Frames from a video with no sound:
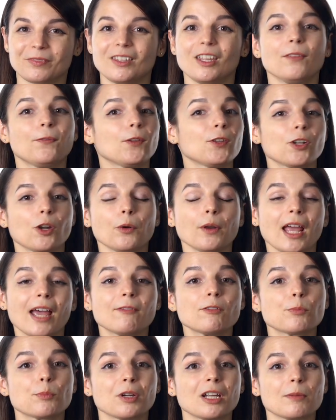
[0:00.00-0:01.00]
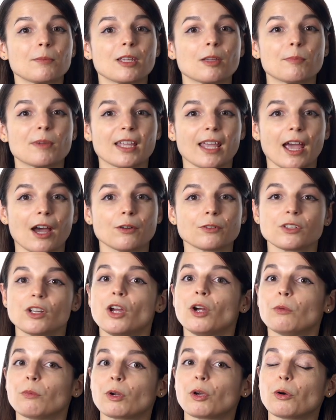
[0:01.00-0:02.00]
If you don't have a premium account,
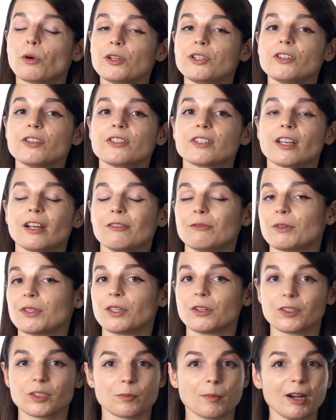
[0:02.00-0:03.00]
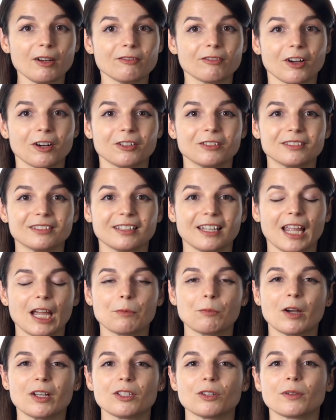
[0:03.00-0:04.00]
record yourself with your smartphone.
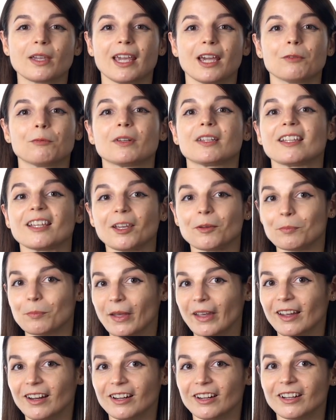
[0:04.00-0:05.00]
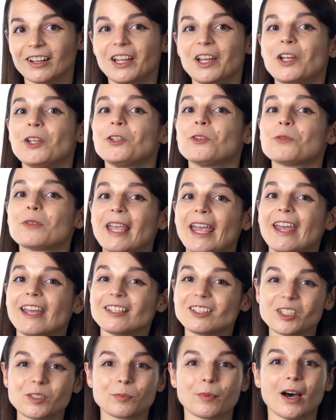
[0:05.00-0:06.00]
And while you can't really compare, you
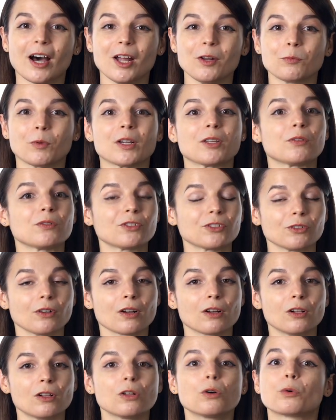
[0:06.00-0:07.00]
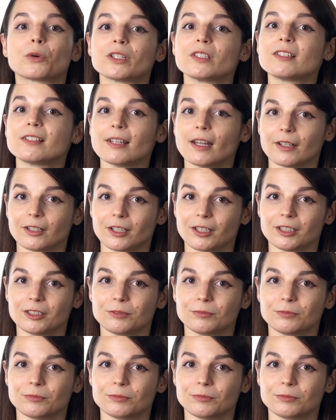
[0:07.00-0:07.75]
can spot where you struggle or stutter.